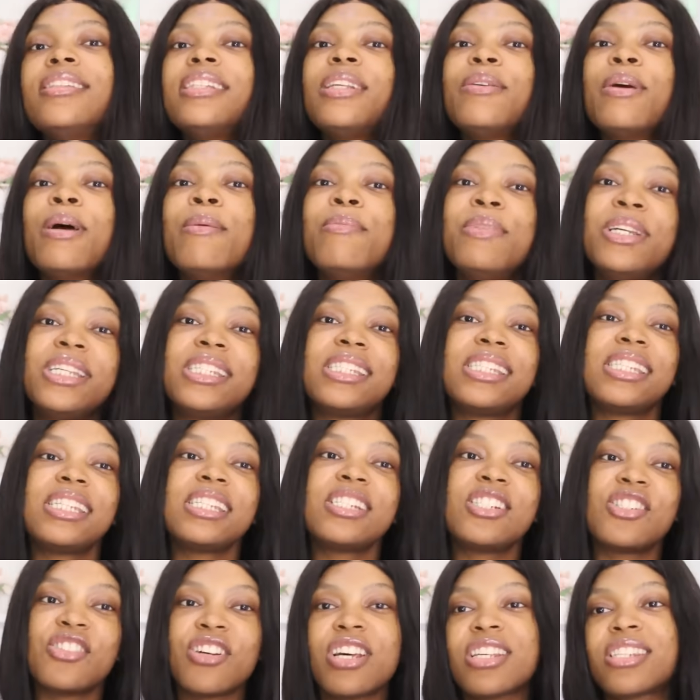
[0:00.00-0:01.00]
they were
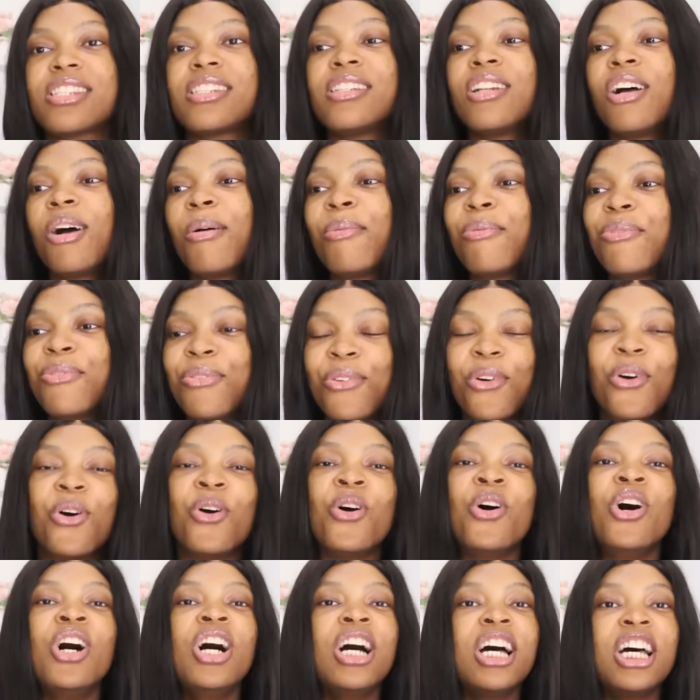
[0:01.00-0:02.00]
busy dressing up
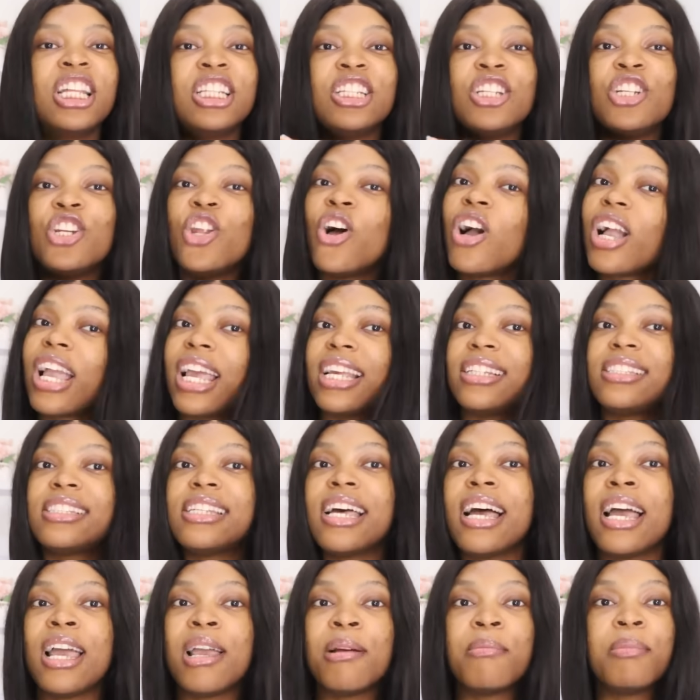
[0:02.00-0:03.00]
for the longest
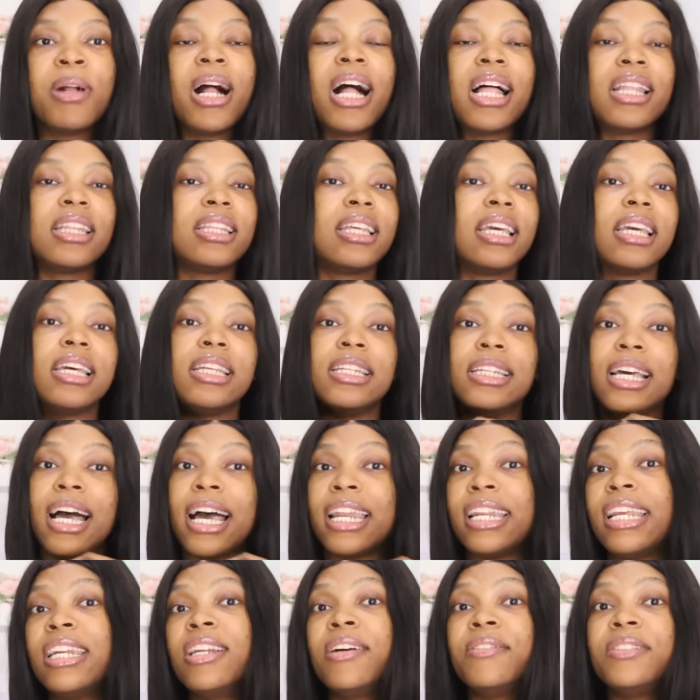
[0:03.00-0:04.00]
time and then
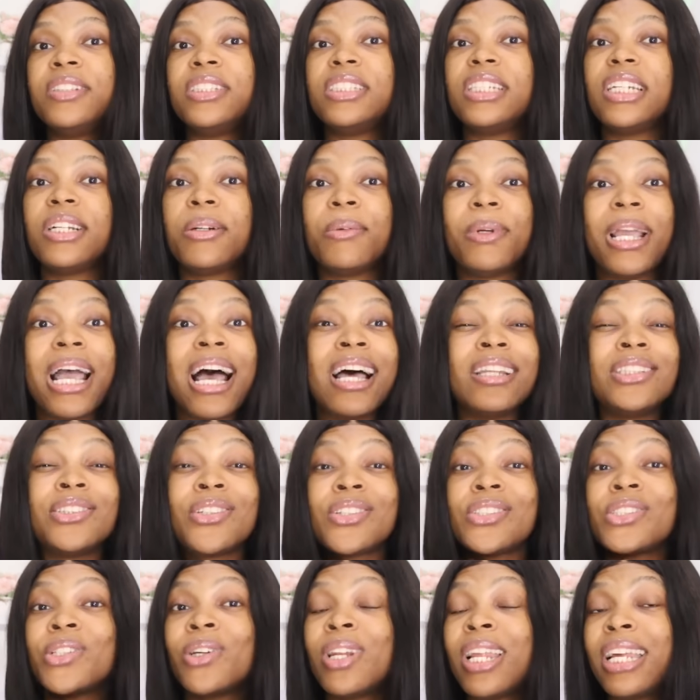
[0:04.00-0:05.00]
at the end of the day we had
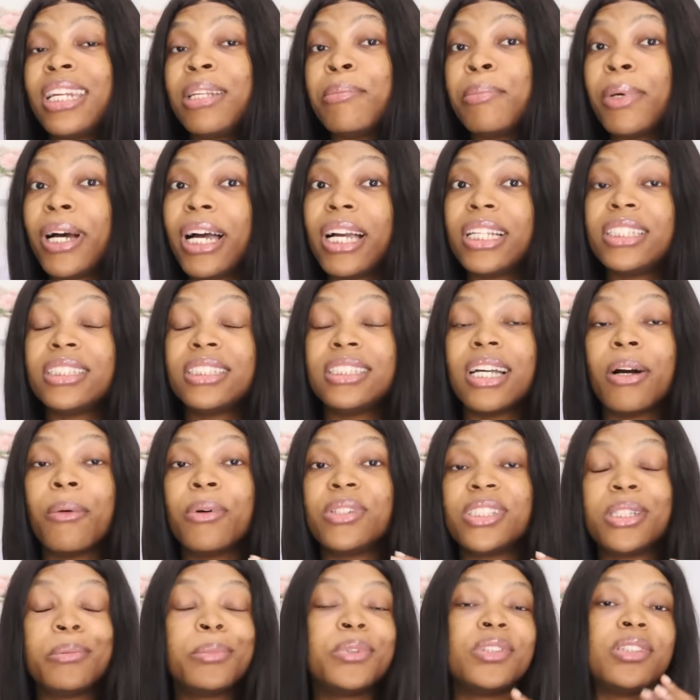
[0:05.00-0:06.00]
just Tolani Baj that
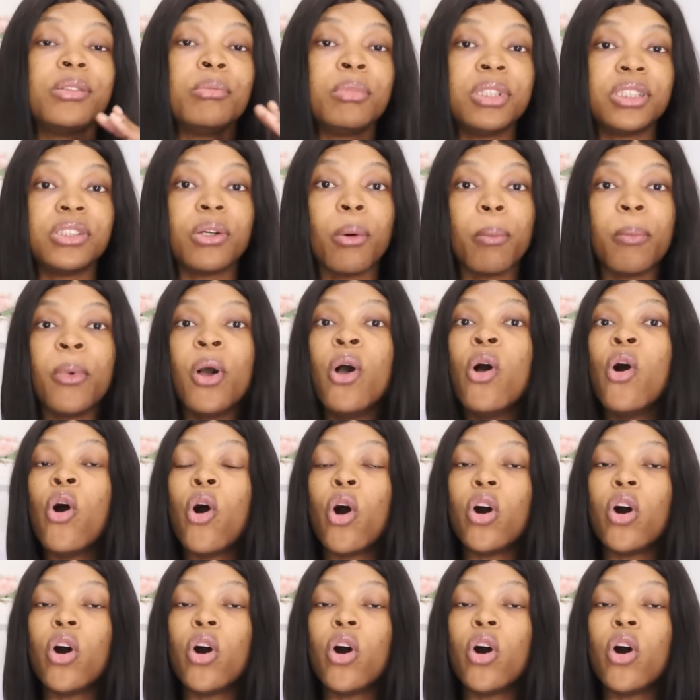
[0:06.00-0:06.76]
was able to meet up